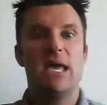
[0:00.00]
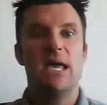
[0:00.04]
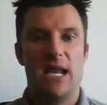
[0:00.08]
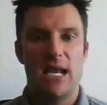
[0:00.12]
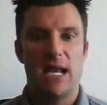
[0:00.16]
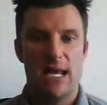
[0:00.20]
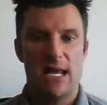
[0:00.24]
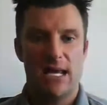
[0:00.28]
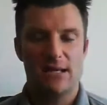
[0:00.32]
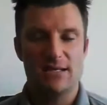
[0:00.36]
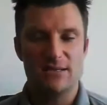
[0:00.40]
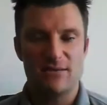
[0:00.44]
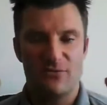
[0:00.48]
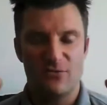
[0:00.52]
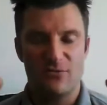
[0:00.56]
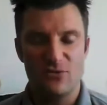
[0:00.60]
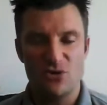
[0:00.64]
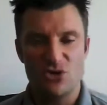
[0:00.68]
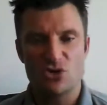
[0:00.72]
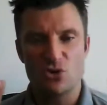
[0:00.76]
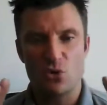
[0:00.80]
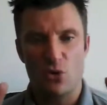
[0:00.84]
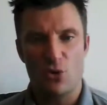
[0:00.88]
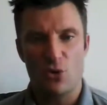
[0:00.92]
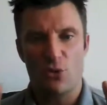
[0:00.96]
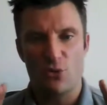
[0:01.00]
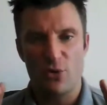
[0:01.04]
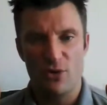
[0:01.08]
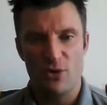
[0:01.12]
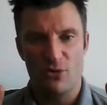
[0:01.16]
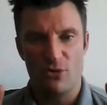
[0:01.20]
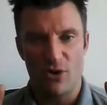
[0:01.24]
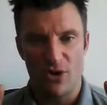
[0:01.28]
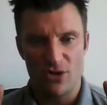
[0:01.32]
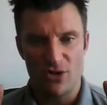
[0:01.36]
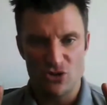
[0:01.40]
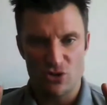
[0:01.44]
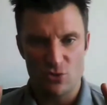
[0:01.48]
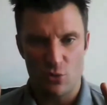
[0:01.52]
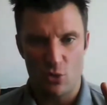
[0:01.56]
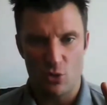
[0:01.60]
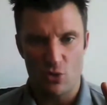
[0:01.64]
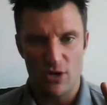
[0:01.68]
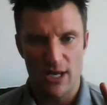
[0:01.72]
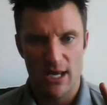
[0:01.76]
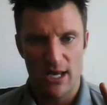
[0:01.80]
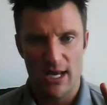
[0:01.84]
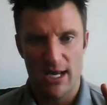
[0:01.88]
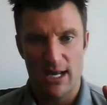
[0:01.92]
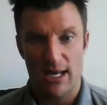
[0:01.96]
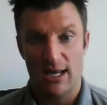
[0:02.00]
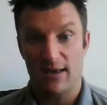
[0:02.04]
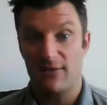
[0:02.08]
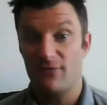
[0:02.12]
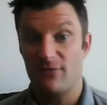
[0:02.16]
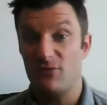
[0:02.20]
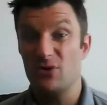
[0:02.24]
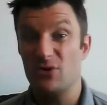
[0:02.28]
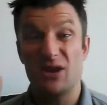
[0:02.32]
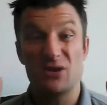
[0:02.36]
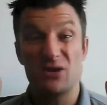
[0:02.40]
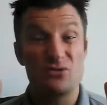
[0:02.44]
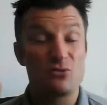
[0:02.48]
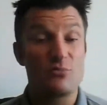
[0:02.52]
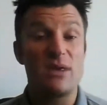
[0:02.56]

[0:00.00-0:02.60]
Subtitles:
inning is if we score 3 runs or more in an inning. If you get a